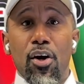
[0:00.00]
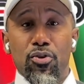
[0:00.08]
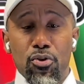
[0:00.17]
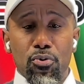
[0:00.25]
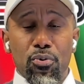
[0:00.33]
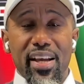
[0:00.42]

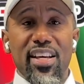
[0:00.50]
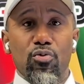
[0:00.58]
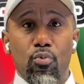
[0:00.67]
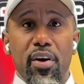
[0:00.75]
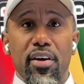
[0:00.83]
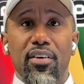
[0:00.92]
to his
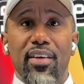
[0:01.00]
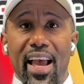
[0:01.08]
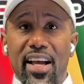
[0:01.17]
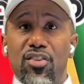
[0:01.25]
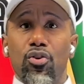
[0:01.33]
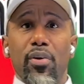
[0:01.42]
will
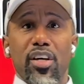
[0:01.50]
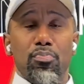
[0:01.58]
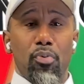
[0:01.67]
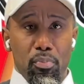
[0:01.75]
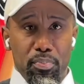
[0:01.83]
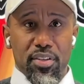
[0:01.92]
and to his
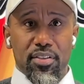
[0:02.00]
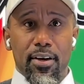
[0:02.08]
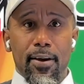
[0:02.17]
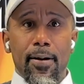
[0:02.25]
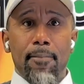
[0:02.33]
purpose.